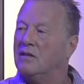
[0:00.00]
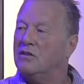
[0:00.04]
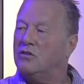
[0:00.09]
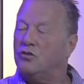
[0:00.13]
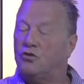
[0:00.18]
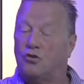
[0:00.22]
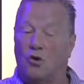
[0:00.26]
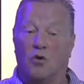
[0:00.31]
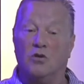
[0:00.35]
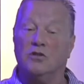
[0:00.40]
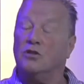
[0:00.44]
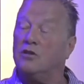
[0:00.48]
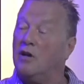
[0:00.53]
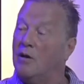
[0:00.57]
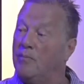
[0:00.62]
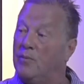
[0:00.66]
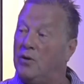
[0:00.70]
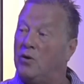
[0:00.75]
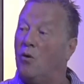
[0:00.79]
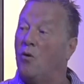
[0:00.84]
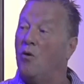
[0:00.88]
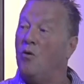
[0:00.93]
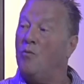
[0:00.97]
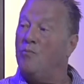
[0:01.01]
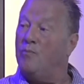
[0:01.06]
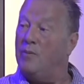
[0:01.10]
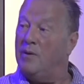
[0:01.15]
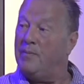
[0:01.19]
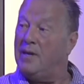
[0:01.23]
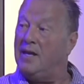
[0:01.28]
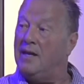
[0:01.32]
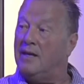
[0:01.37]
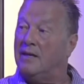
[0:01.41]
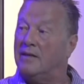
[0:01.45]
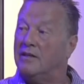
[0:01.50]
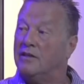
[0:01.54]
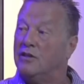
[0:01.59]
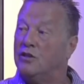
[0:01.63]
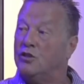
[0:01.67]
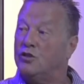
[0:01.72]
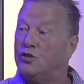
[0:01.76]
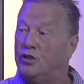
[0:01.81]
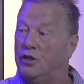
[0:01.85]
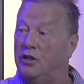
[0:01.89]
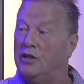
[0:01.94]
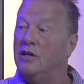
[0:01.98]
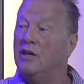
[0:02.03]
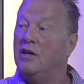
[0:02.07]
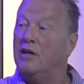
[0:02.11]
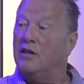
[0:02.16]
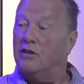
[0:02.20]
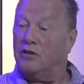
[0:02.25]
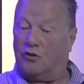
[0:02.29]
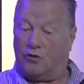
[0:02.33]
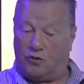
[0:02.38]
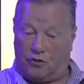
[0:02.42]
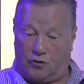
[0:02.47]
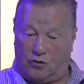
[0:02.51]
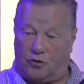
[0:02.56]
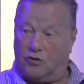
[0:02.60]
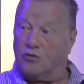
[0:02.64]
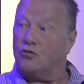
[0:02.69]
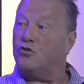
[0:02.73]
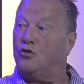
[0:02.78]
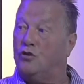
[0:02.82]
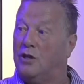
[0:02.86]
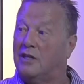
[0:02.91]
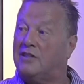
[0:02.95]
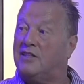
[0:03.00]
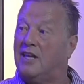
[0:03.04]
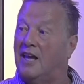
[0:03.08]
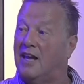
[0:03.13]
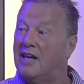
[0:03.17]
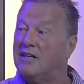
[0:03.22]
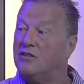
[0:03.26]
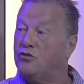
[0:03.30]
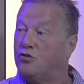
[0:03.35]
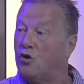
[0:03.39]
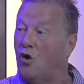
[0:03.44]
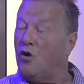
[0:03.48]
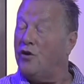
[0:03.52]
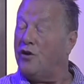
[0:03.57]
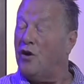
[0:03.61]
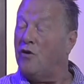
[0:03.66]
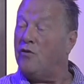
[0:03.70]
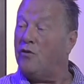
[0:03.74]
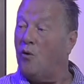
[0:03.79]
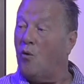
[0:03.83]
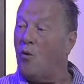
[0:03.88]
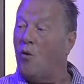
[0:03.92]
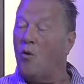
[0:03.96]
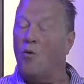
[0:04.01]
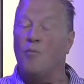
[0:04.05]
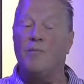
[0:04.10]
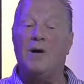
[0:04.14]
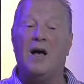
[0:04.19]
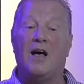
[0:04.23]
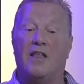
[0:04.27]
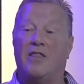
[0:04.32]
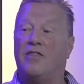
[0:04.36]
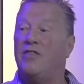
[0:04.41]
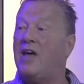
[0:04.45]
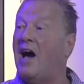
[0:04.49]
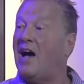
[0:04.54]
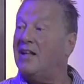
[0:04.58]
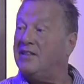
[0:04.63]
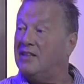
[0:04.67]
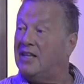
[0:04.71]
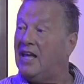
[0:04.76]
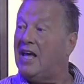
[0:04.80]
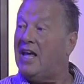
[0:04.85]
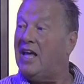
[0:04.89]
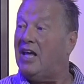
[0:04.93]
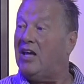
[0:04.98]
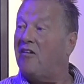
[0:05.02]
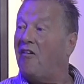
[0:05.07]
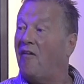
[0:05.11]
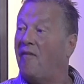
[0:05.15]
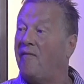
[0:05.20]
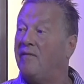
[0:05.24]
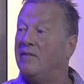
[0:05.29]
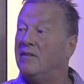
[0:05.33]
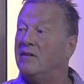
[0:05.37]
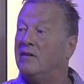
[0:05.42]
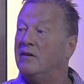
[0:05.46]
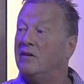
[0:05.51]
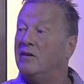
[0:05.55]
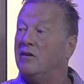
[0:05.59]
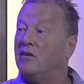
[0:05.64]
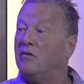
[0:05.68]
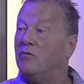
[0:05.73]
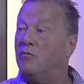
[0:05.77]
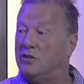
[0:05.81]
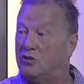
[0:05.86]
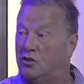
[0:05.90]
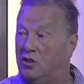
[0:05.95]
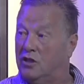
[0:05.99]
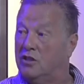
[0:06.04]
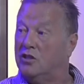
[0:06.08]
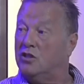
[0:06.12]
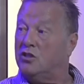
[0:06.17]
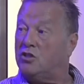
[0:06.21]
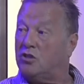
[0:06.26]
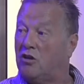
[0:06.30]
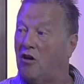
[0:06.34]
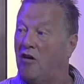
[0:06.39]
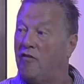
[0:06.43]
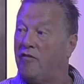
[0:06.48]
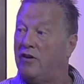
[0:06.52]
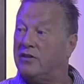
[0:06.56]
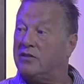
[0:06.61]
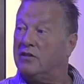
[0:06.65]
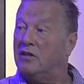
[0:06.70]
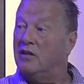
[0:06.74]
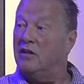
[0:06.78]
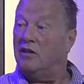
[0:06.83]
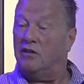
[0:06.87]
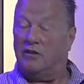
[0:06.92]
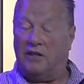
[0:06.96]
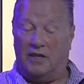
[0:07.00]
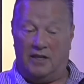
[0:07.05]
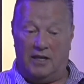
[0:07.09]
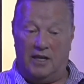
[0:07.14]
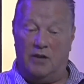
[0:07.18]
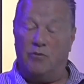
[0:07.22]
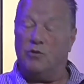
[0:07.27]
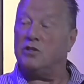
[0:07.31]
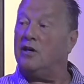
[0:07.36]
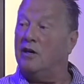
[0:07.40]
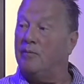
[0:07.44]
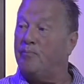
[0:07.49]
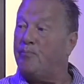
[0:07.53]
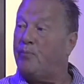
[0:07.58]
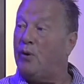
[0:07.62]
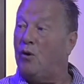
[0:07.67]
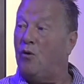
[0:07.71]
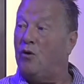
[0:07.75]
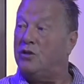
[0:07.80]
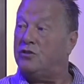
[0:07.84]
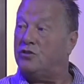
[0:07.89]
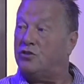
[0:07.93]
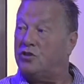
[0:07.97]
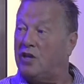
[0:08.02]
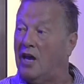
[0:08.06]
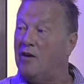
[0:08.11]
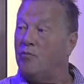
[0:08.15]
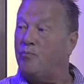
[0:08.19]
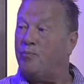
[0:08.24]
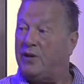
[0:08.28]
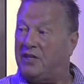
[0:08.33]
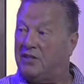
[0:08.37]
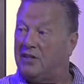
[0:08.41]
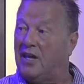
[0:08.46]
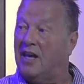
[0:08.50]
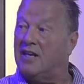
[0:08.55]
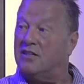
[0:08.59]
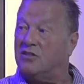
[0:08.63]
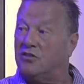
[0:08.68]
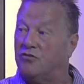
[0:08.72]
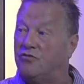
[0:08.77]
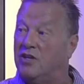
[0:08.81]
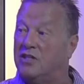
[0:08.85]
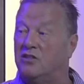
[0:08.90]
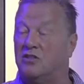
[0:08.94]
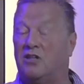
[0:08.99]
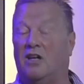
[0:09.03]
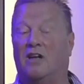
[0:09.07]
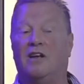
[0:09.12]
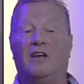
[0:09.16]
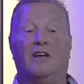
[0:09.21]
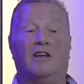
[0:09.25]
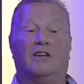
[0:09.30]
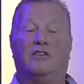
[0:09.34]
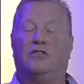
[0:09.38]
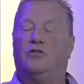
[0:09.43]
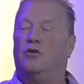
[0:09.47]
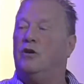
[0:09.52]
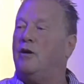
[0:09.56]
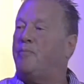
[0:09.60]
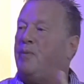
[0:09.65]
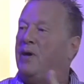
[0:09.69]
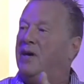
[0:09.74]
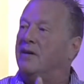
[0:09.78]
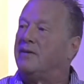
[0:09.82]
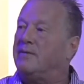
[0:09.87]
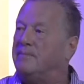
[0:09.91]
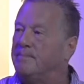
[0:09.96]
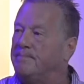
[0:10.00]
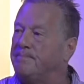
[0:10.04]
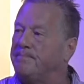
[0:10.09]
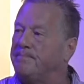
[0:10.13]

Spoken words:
John's coming home with me. She should have taken John out of the home that day when she discovered that he was getting put on Child Protection Register. You're a parent.